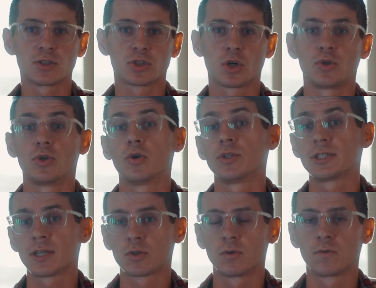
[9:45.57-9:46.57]
So you only
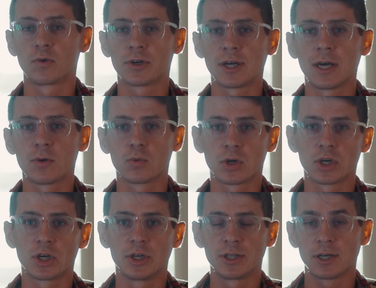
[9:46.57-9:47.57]
stuck to 4K,
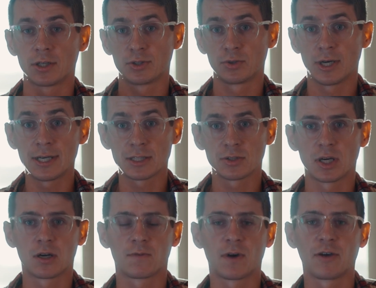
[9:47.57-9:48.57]
where in Air 2S you had
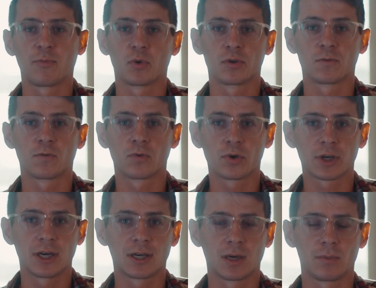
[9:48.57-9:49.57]
a
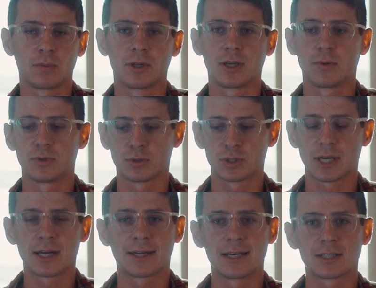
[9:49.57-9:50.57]
5.4K capability, which was
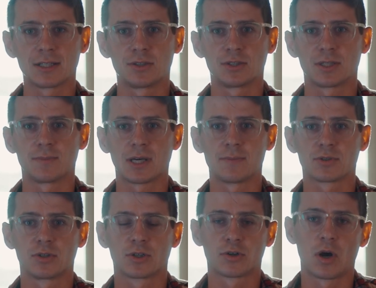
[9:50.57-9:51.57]
kind of nice because you sometimes
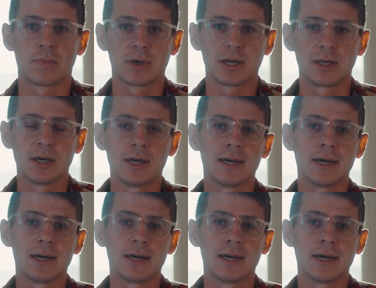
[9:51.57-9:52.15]
could crop in,